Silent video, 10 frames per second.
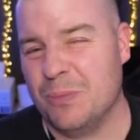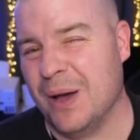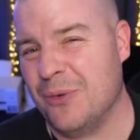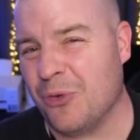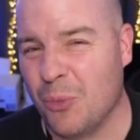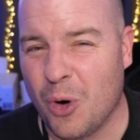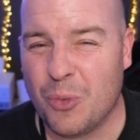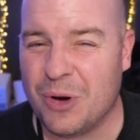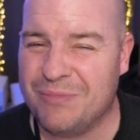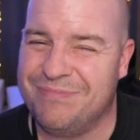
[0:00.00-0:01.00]
but from what
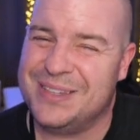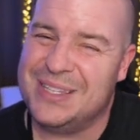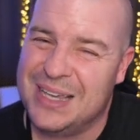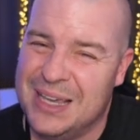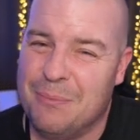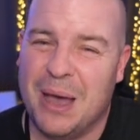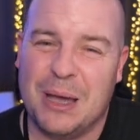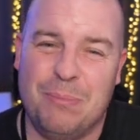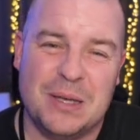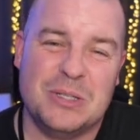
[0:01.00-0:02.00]
we're seeing
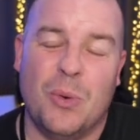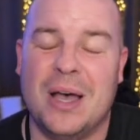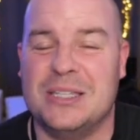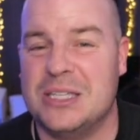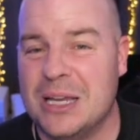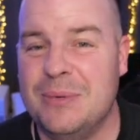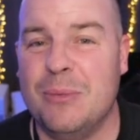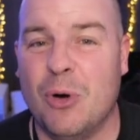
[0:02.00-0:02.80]
megapixel wise, it's going to be